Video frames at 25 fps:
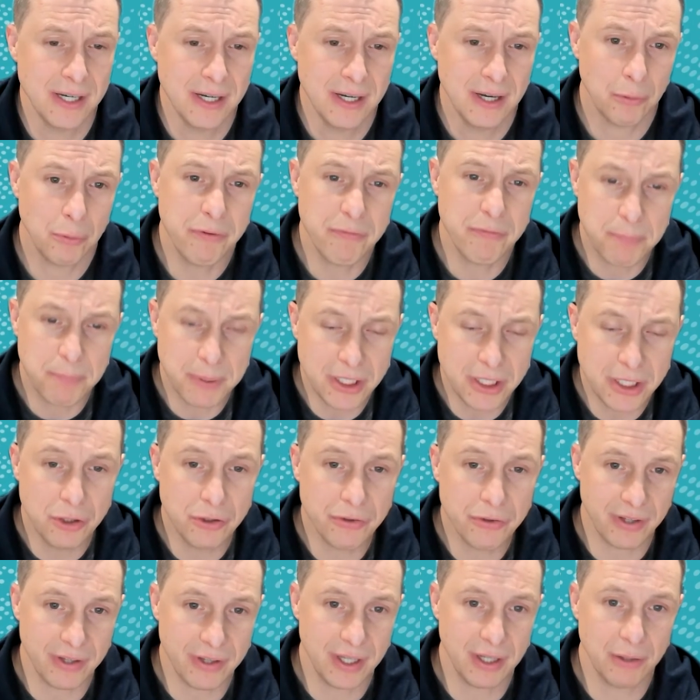We've
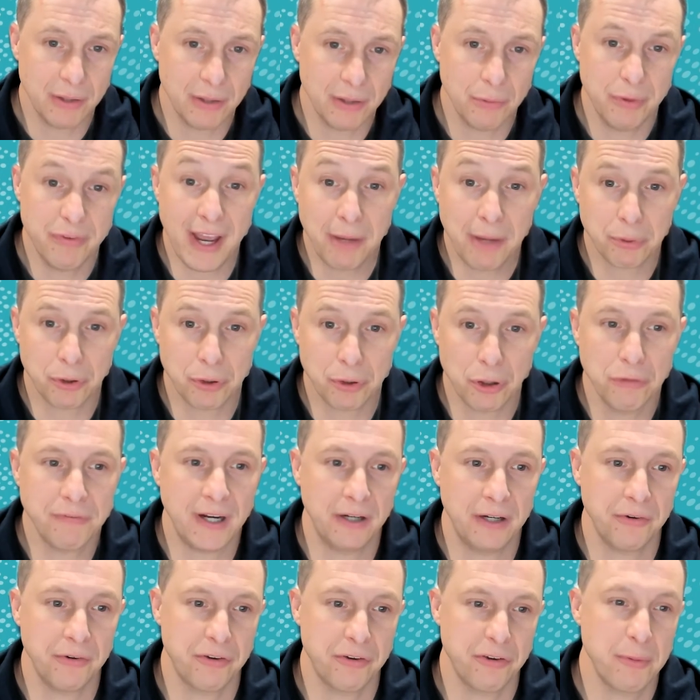had
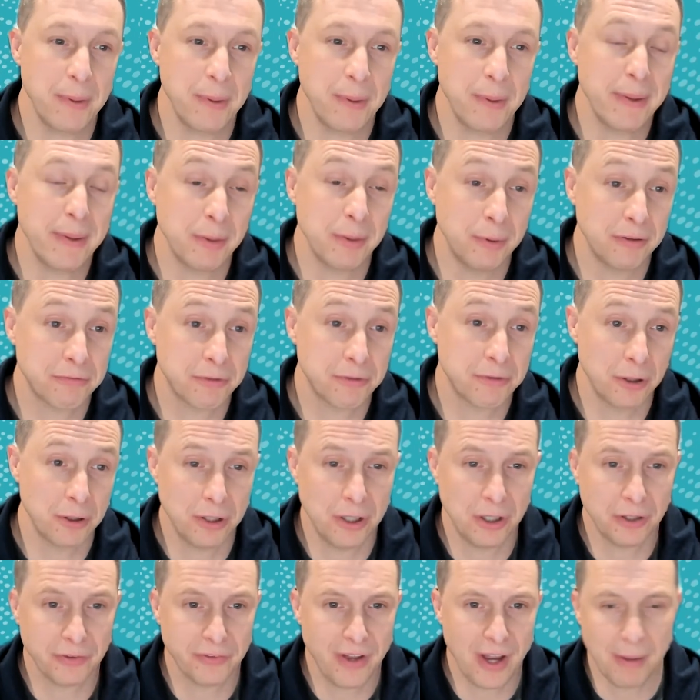profilers available for a
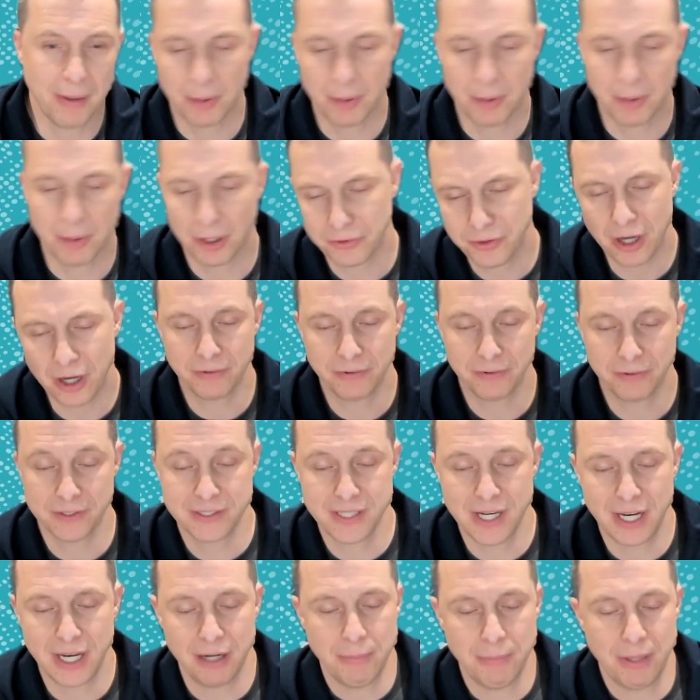long time, and I'll talk for a
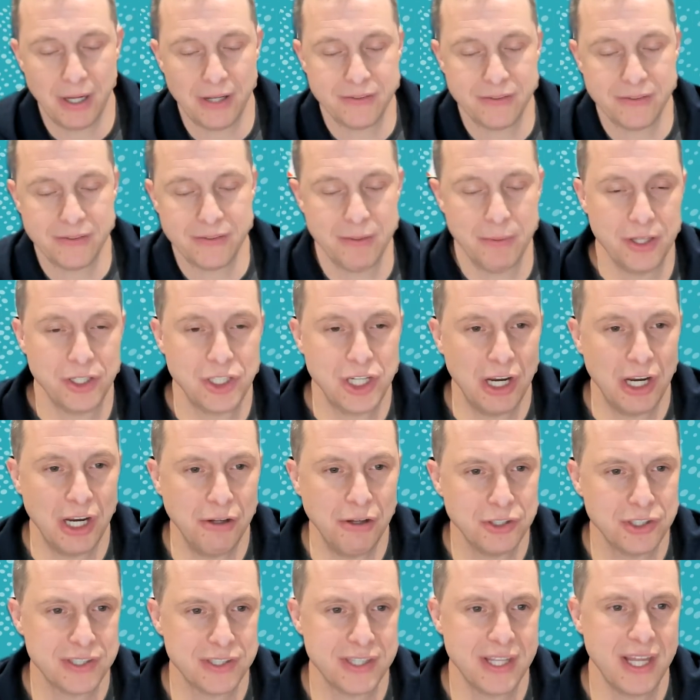second about some of the
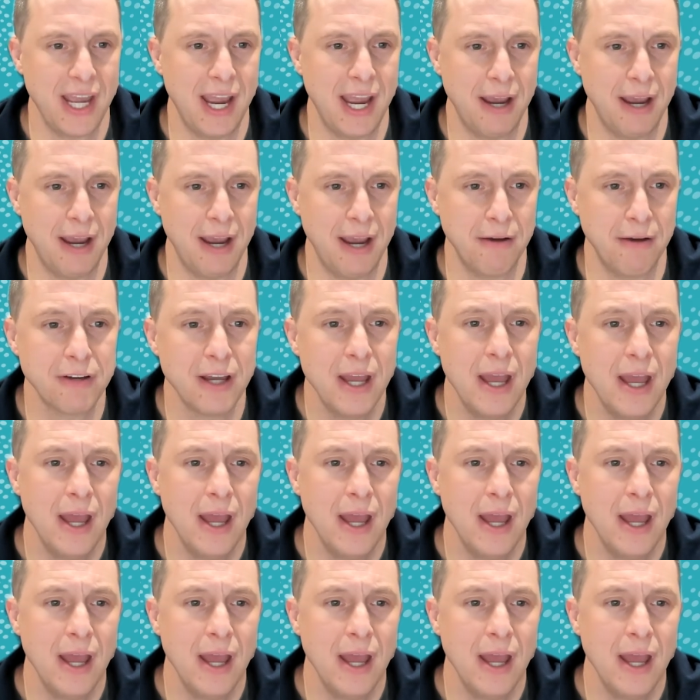challenges they have.